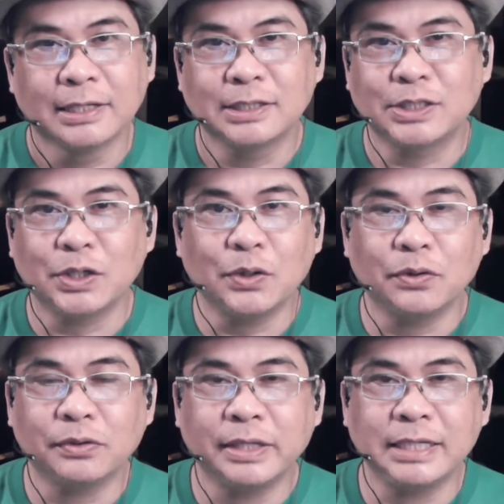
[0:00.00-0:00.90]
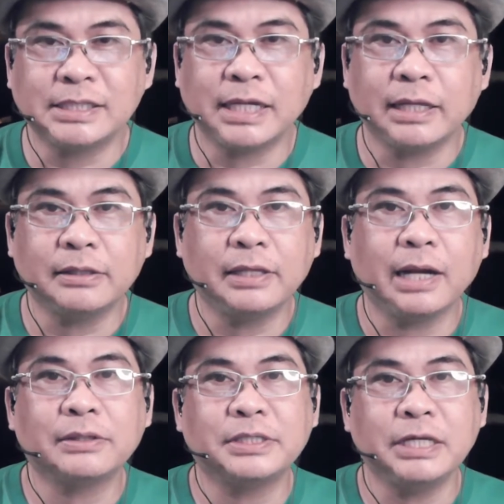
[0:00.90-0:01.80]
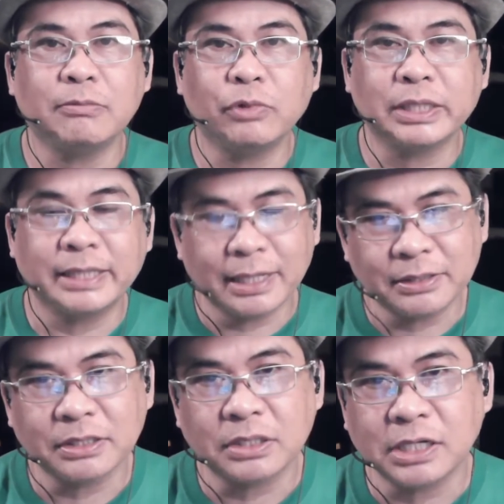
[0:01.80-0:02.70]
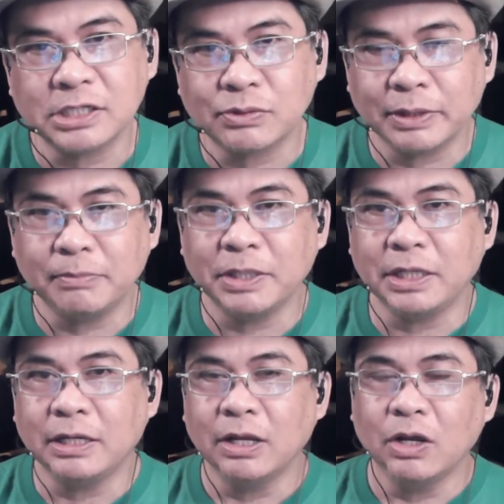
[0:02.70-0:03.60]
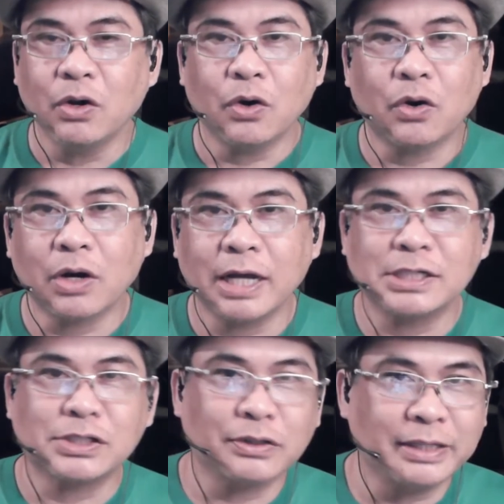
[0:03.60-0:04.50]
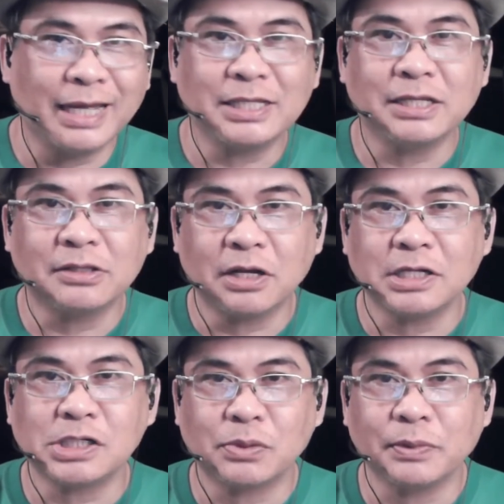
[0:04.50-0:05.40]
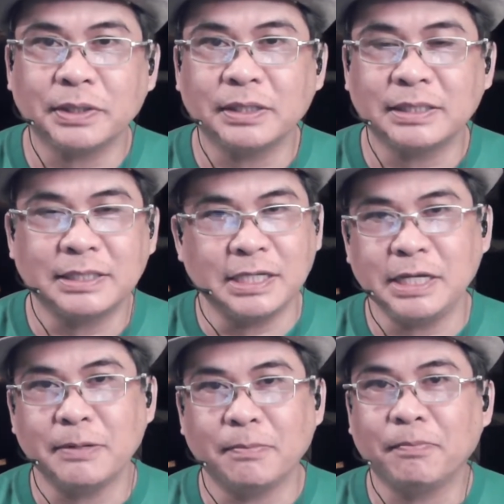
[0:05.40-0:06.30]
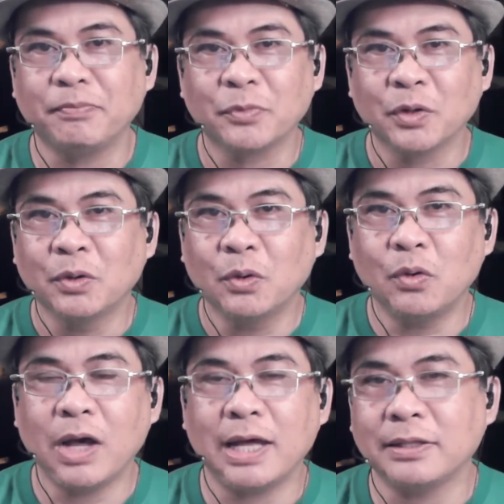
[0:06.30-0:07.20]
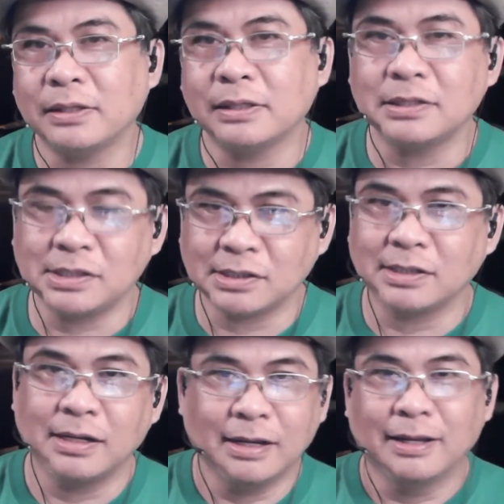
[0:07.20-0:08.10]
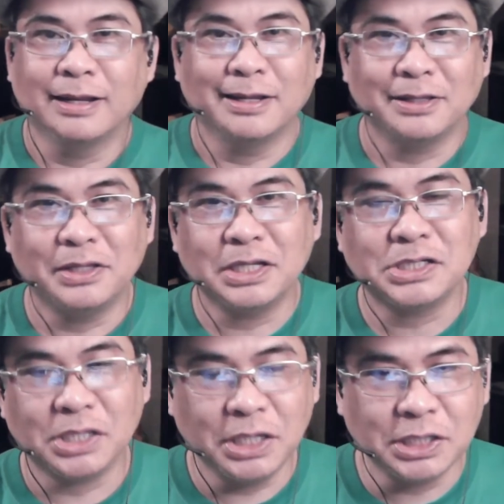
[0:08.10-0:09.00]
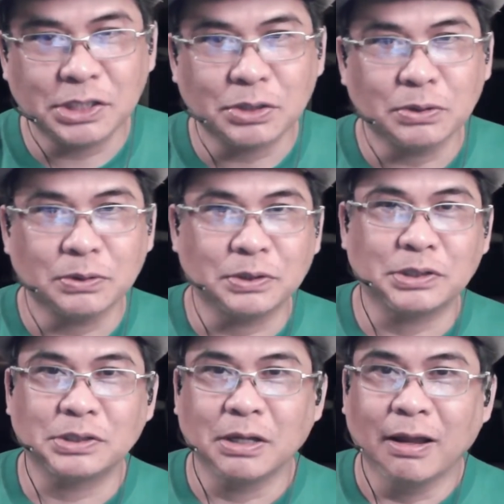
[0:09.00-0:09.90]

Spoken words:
So they said their team will get in touch with me, or I should get in touch with the team who handles these issues